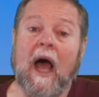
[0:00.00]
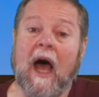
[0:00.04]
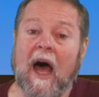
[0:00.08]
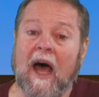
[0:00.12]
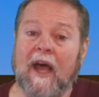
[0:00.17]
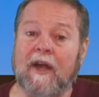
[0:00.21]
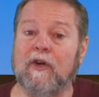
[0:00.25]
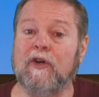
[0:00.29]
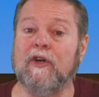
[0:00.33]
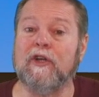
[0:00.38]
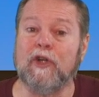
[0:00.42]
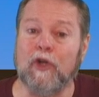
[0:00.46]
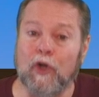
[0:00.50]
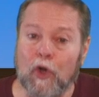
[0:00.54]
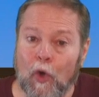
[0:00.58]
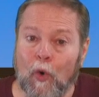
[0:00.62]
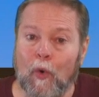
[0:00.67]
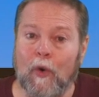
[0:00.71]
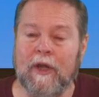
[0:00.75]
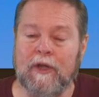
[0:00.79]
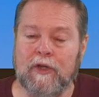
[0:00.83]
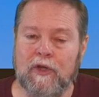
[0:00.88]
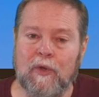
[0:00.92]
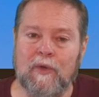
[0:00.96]
honor and
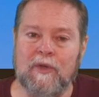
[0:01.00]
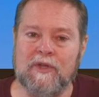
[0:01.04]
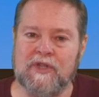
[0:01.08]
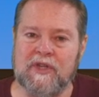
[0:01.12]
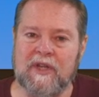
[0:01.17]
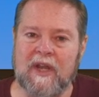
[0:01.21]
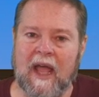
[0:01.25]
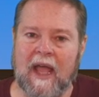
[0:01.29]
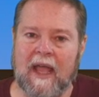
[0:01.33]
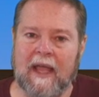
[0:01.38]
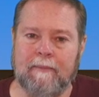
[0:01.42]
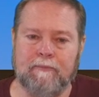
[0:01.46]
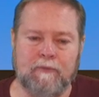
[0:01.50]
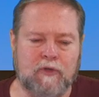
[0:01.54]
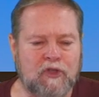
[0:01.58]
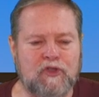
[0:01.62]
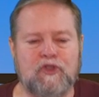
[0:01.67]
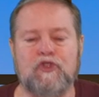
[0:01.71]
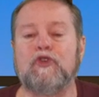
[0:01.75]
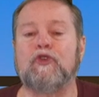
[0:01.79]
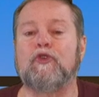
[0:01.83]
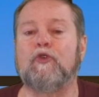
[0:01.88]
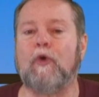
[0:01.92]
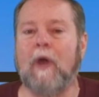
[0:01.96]
glory to his name, to
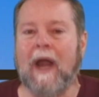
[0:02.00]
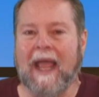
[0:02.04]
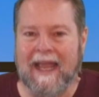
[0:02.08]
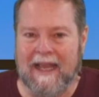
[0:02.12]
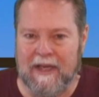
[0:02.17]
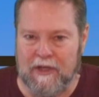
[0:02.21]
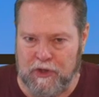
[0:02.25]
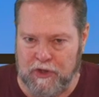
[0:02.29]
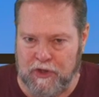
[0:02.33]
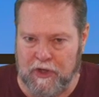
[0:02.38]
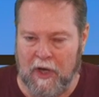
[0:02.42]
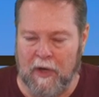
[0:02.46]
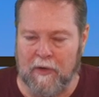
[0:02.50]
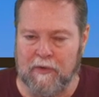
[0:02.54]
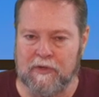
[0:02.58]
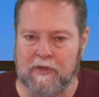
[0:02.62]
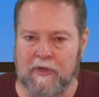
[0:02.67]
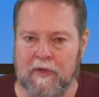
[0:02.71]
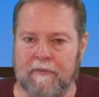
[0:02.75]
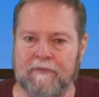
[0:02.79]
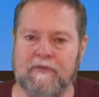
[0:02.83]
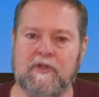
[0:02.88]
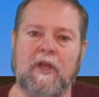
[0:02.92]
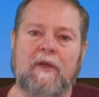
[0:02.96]
train
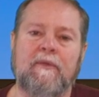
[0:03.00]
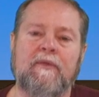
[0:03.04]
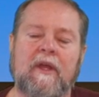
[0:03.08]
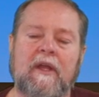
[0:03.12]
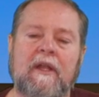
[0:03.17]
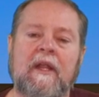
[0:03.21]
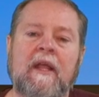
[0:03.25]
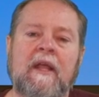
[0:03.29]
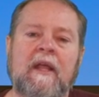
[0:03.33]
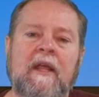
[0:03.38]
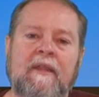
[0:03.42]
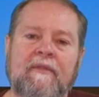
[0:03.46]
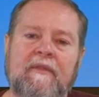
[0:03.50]
Joseph so that,